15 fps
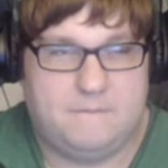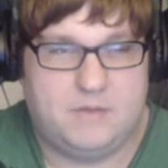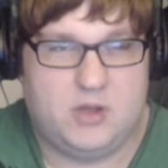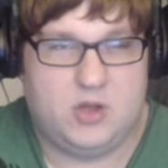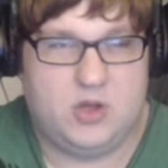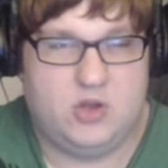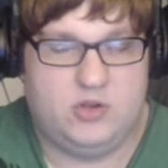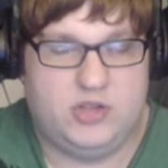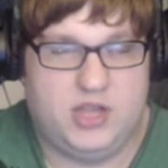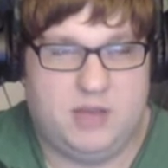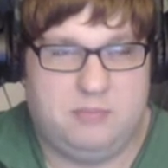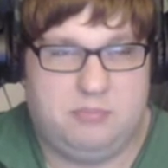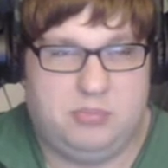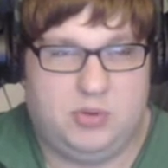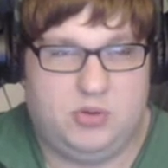Oh yeah,
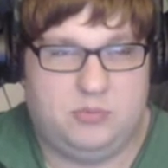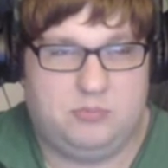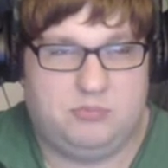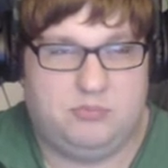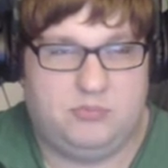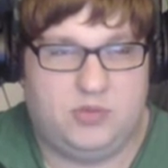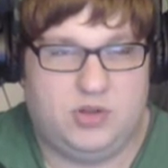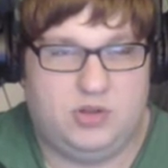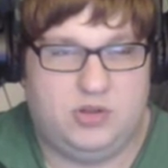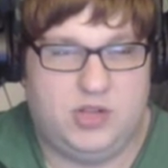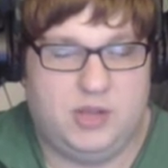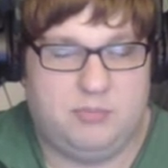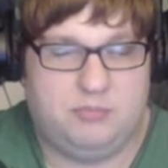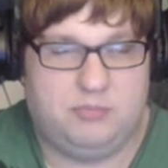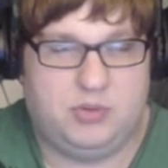Bolt. Oh yeah,
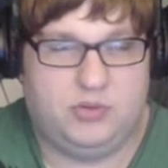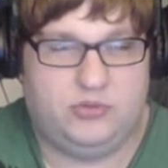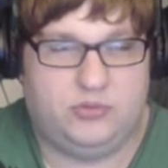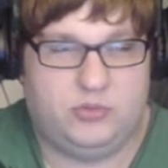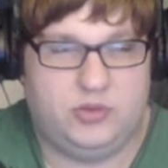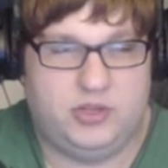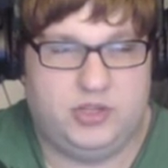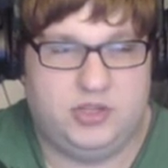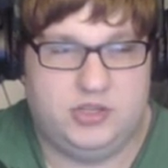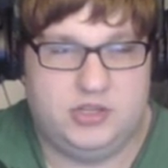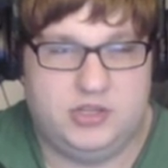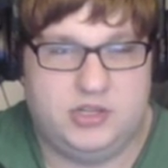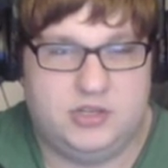Bolt's really good.